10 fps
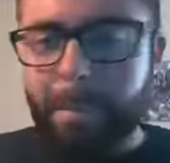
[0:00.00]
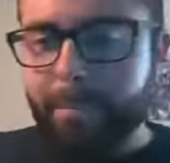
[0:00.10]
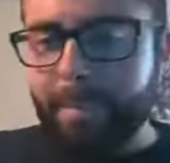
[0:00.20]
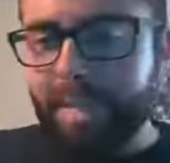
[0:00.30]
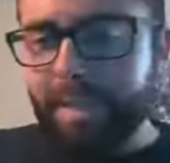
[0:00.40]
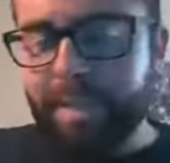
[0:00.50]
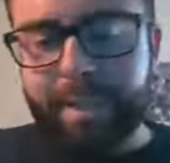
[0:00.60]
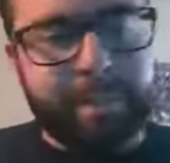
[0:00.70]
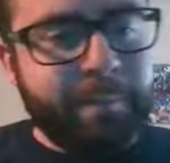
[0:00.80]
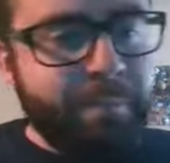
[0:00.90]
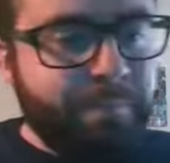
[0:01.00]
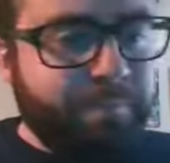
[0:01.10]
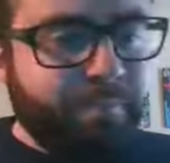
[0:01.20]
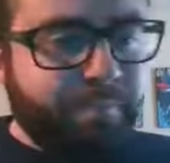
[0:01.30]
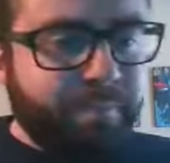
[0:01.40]

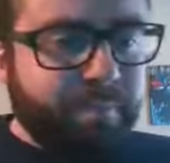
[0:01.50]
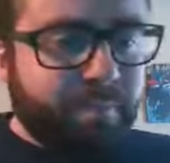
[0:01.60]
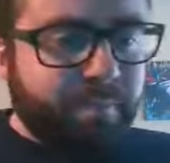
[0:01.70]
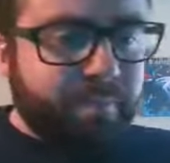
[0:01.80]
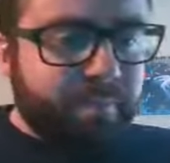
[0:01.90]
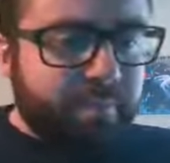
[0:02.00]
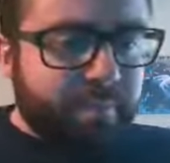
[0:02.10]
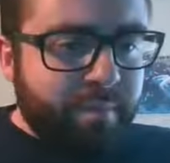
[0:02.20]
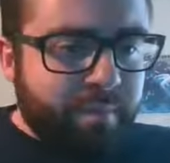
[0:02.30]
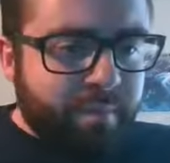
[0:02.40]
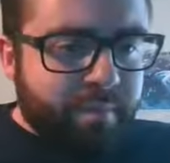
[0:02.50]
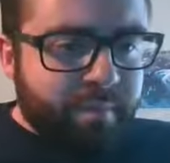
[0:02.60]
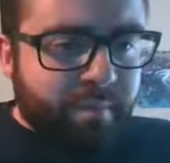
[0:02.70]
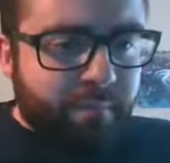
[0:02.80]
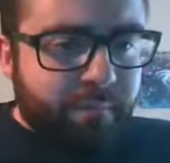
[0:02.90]

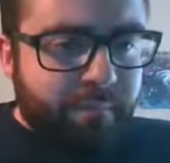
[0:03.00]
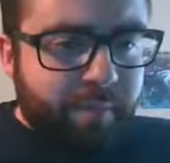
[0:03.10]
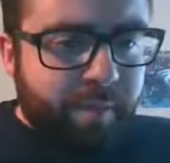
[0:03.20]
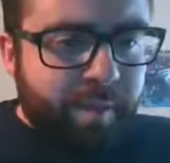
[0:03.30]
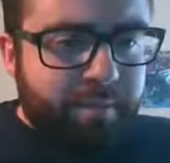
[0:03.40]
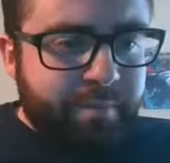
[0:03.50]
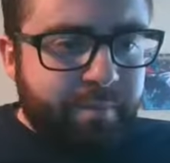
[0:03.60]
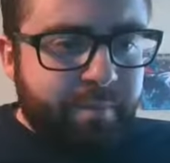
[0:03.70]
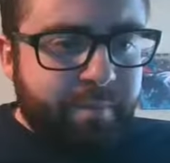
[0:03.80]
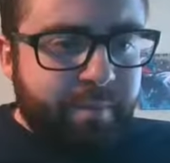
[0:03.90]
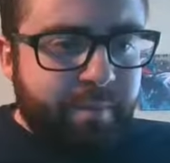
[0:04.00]
No one is speaking in this clip.